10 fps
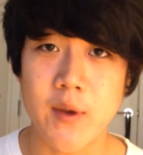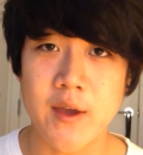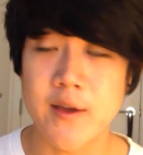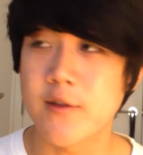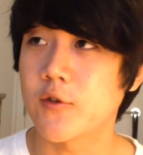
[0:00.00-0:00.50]

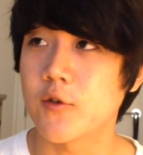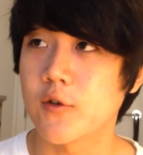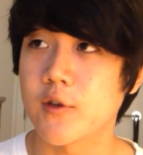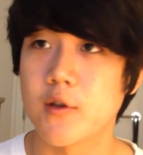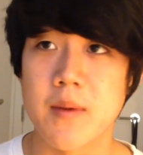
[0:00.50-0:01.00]
It just
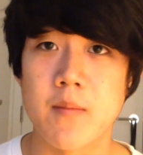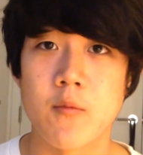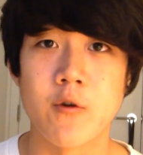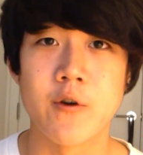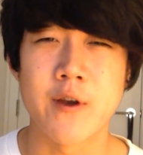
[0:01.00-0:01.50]
looks a little bit
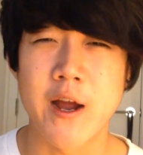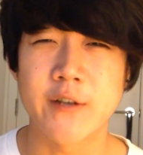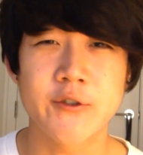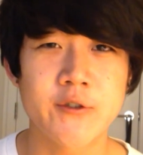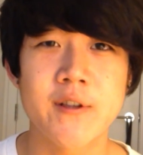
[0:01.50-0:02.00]
more
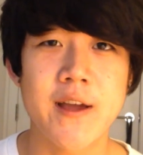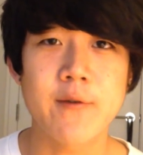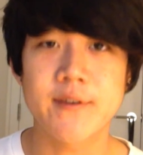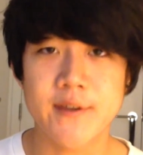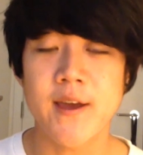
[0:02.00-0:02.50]
natural, I
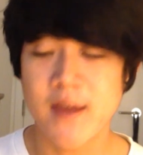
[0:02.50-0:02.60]
would say.